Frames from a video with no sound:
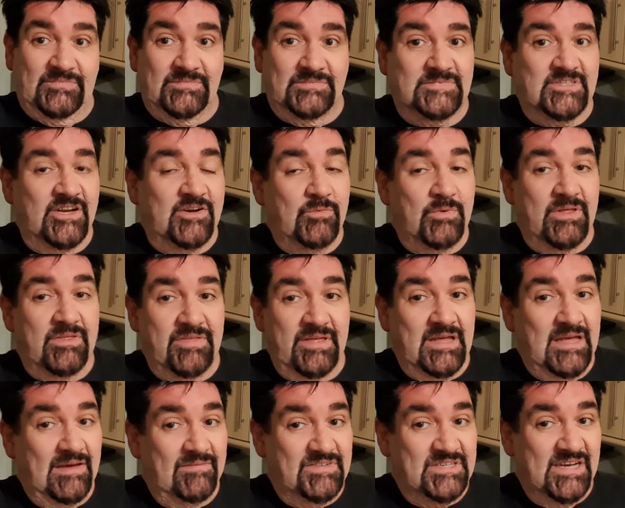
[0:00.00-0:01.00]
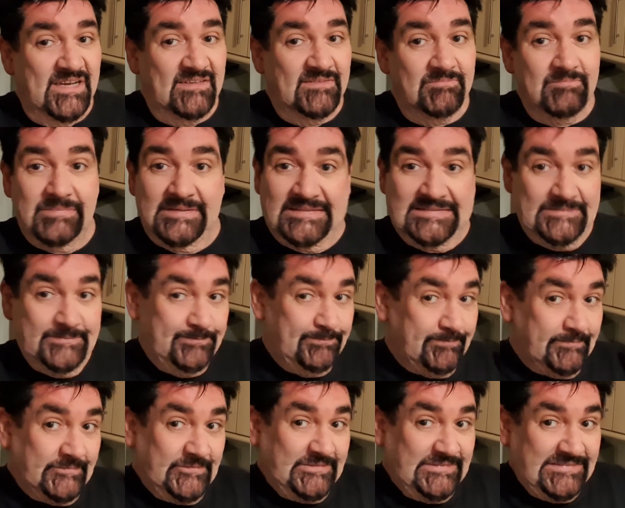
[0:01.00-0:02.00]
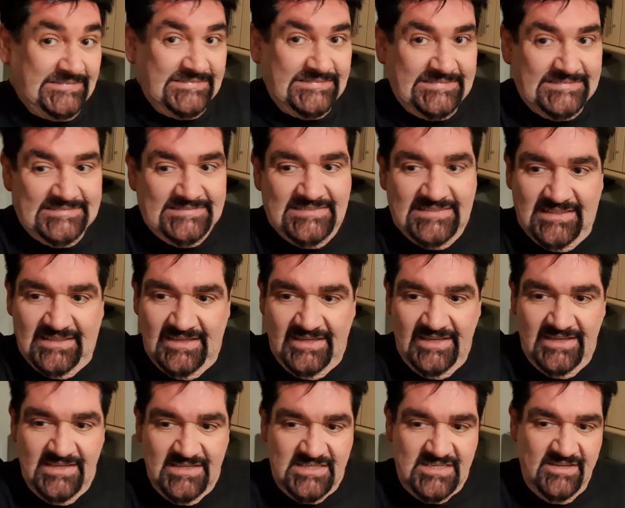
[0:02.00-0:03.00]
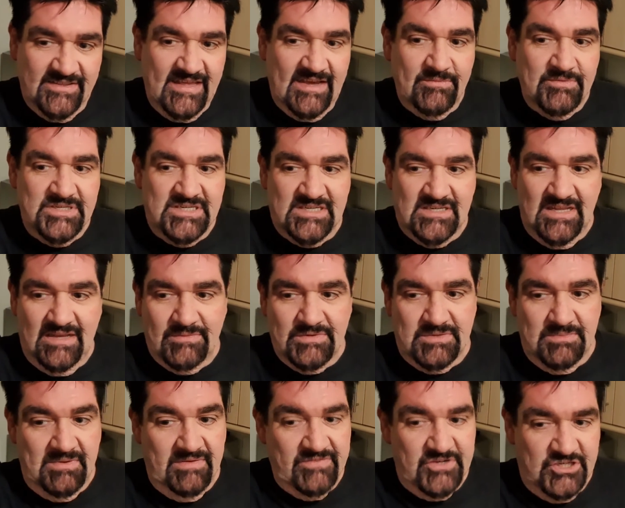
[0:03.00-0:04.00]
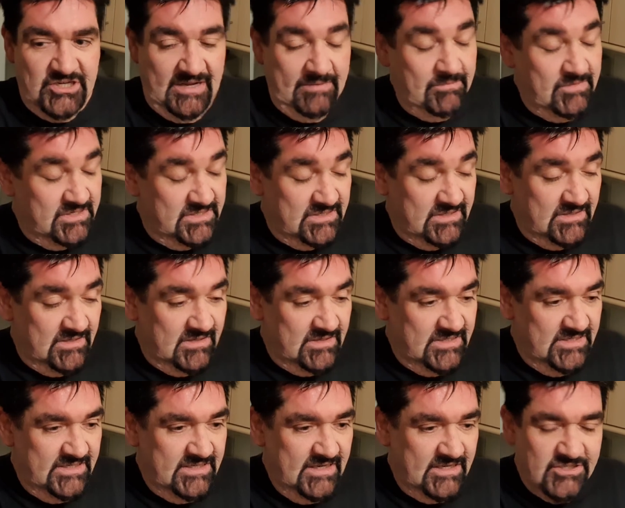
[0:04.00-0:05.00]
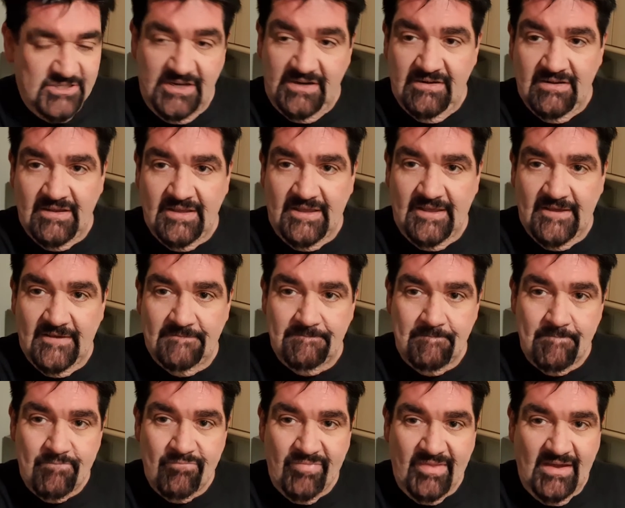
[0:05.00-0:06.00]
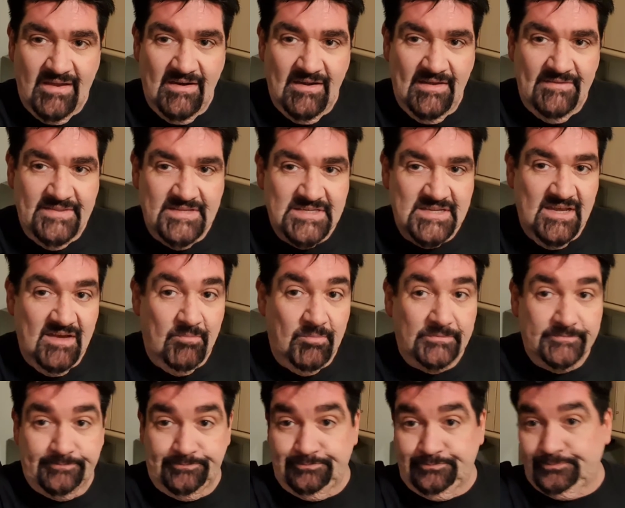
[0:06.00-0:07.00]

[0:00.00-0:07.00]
don't know what you think I've done, but so that was a bit of a shame, because I did actually like this couple.